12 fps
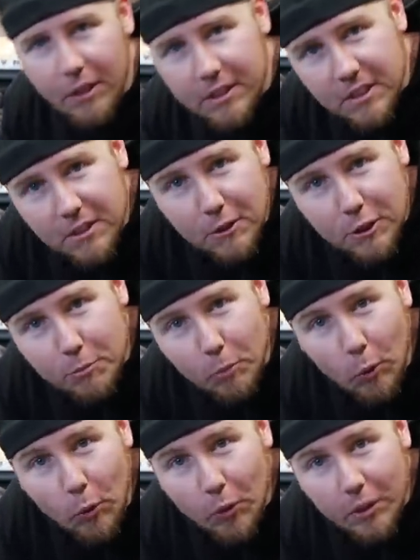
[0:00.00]
This is a
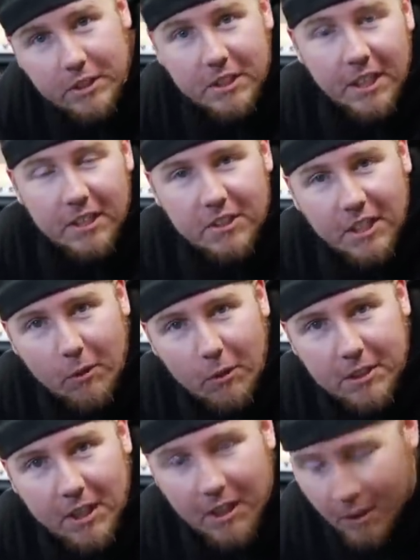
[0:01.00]
spool. This is the next thing I
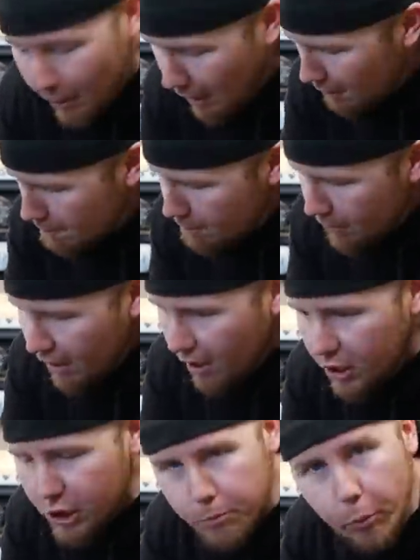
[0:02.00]
want to talk about.
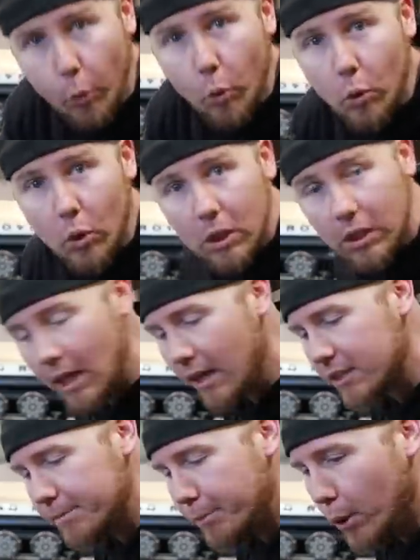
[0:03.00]
A spool
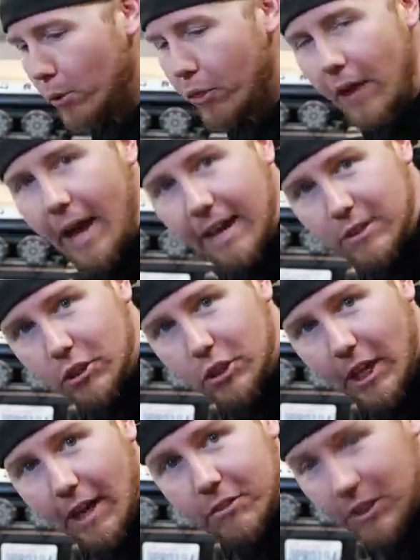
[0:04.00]
locks both axle
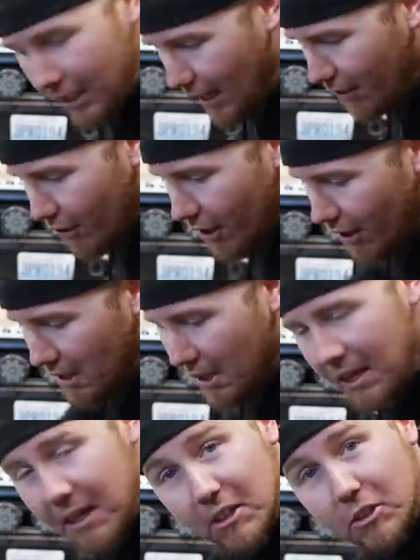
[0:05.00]
shafts together,
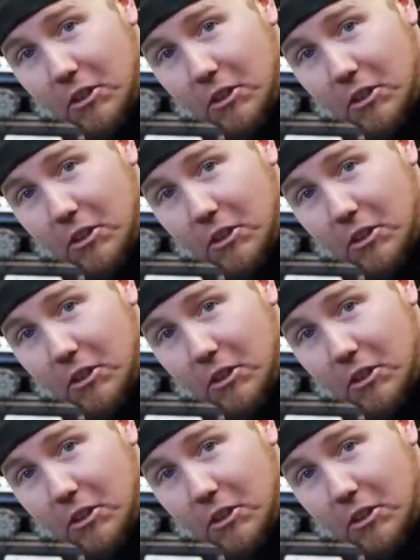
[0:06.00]
and